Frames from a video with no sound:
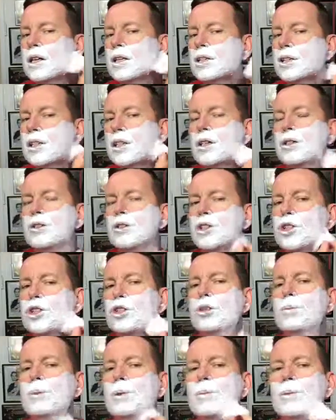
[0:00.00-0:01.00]
I saw those
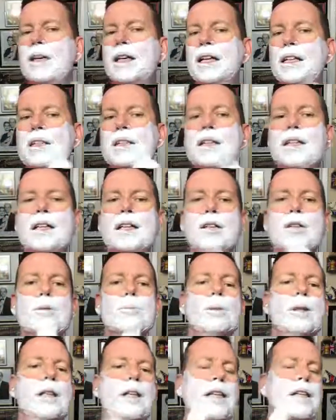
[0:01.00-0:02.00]
Supermax Tiger
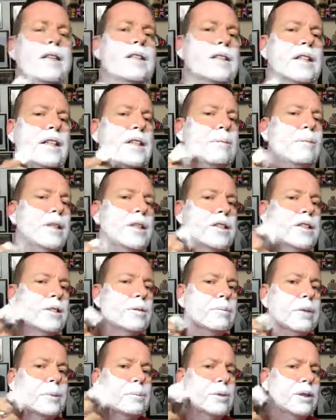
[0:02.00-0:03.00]
blades I had
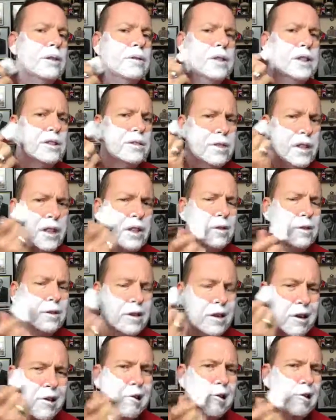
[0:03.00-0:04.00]
mentioned in my previous video, and
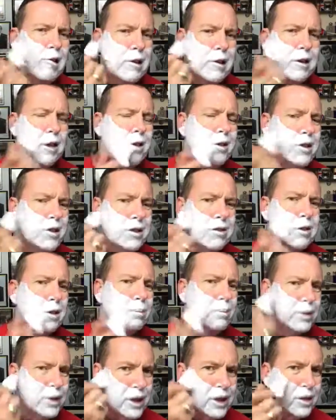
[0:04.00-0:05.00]
they just
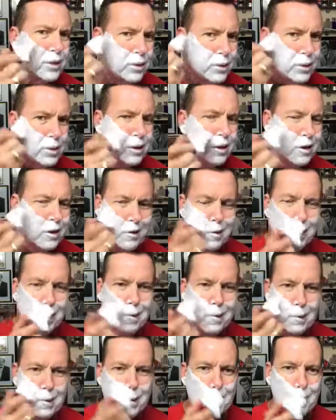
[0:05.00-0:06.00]
look pretty cool.
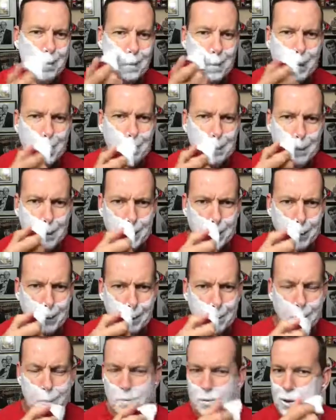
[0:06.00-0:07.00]
I've never seen
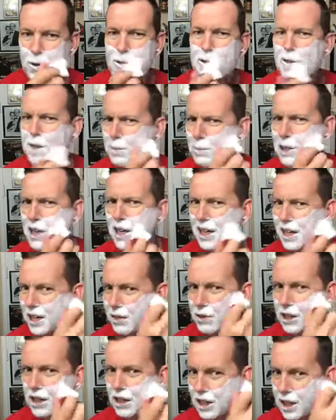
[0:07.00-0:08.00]
them before. It seems like
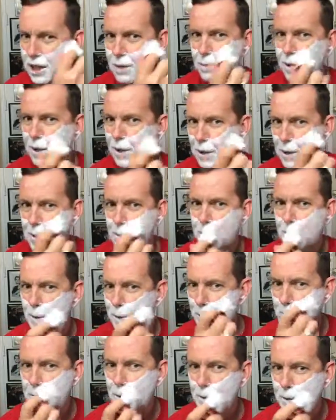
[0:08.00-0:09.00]
every time I get
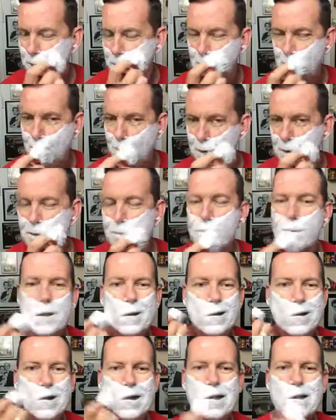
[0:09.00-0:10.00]
interested in something or want
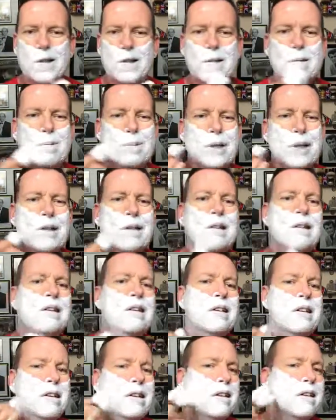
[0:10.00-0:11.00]
to try something,
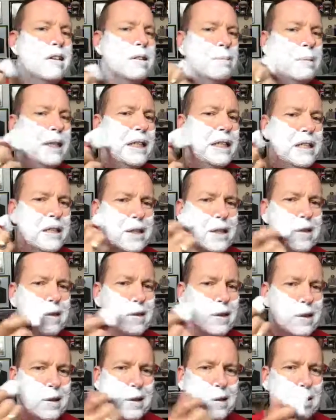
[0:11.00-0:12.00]
it's been
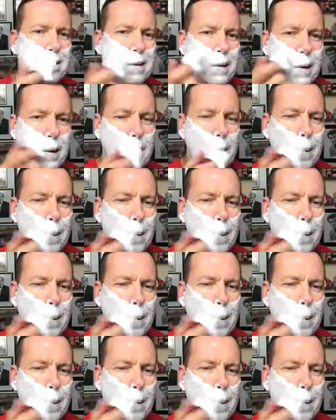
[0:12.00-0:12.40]
discontinued.